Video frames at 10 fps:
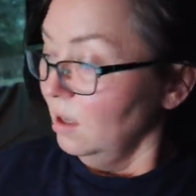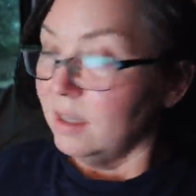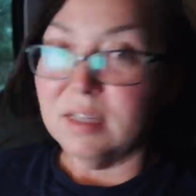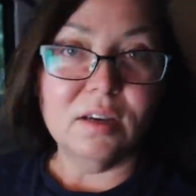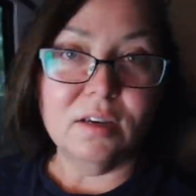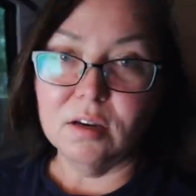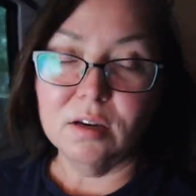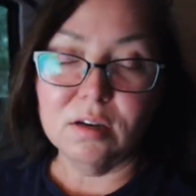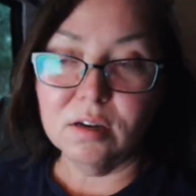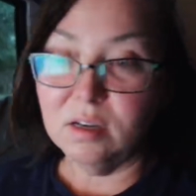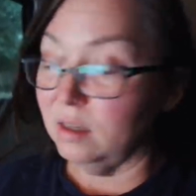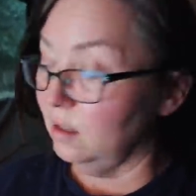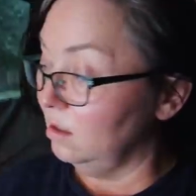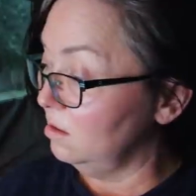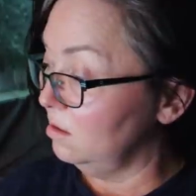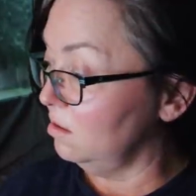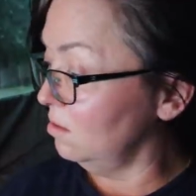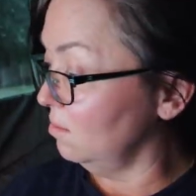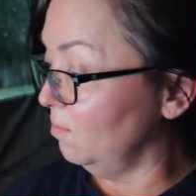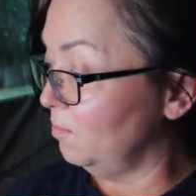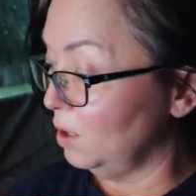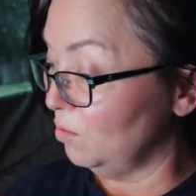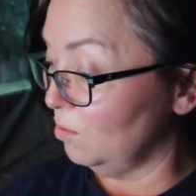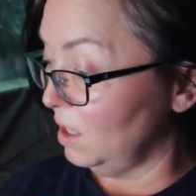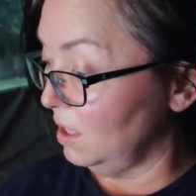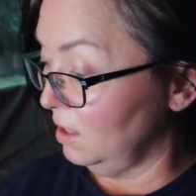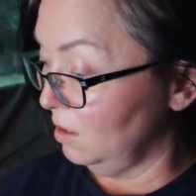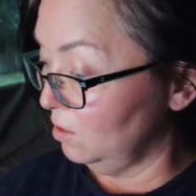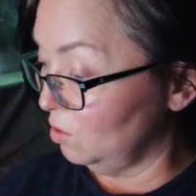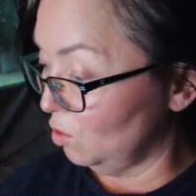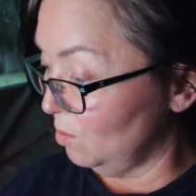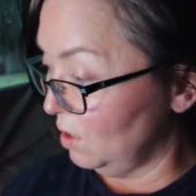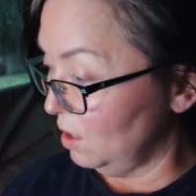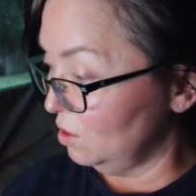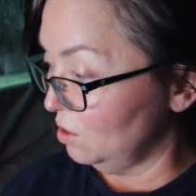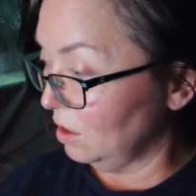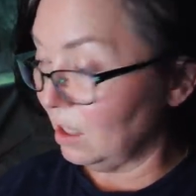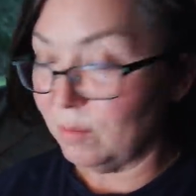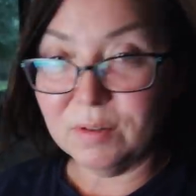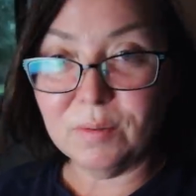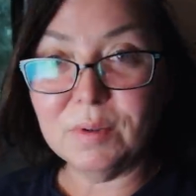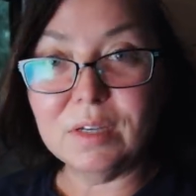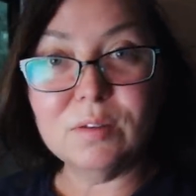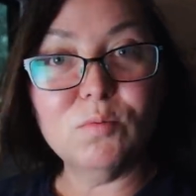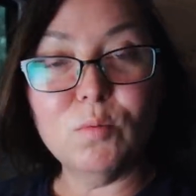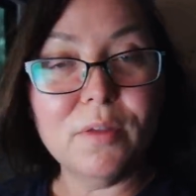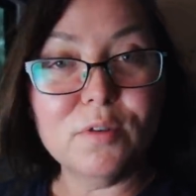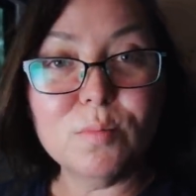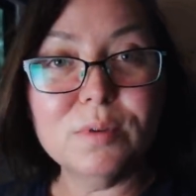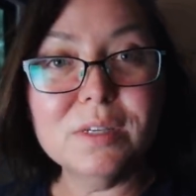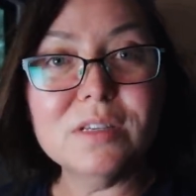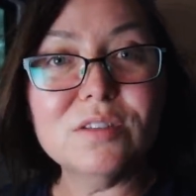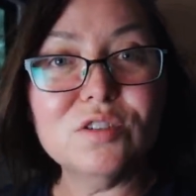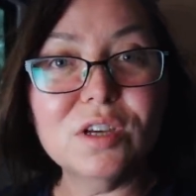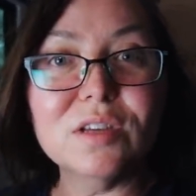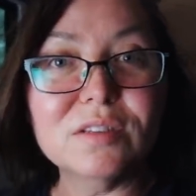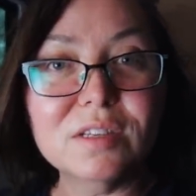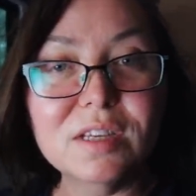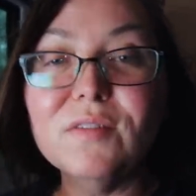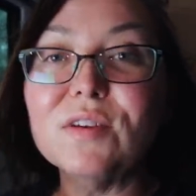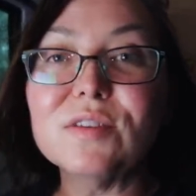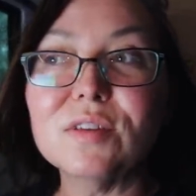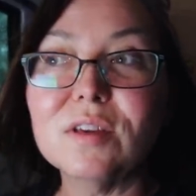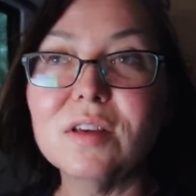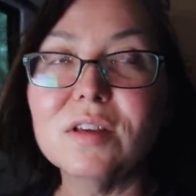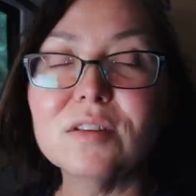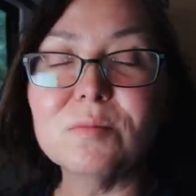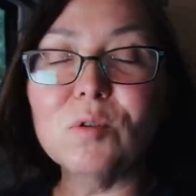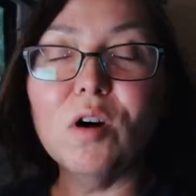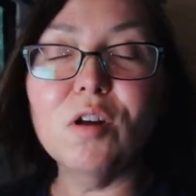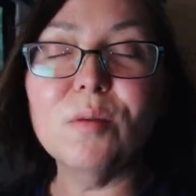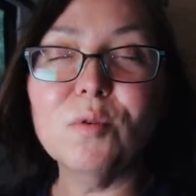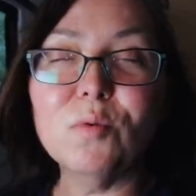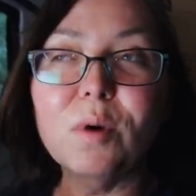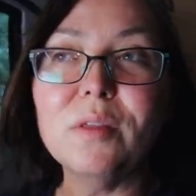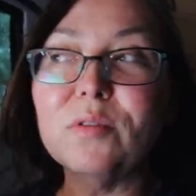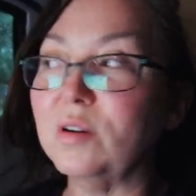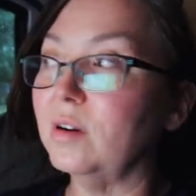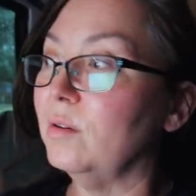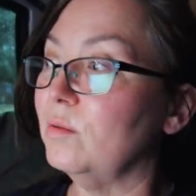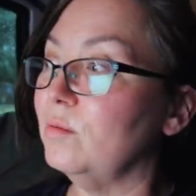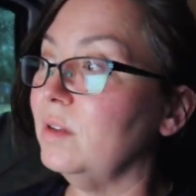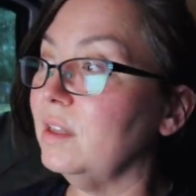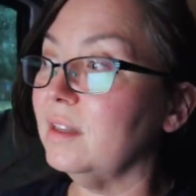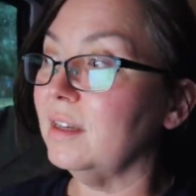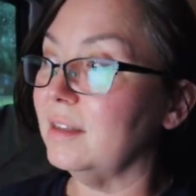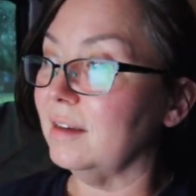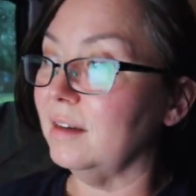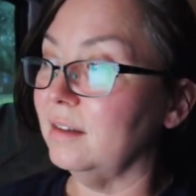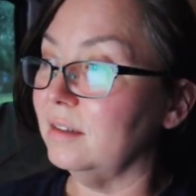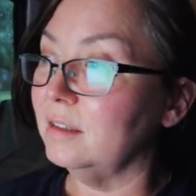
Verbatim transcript: I tell you, it's been raining so much. I can't believe I'm like, weather, please just give us some calm weather. I would really like that.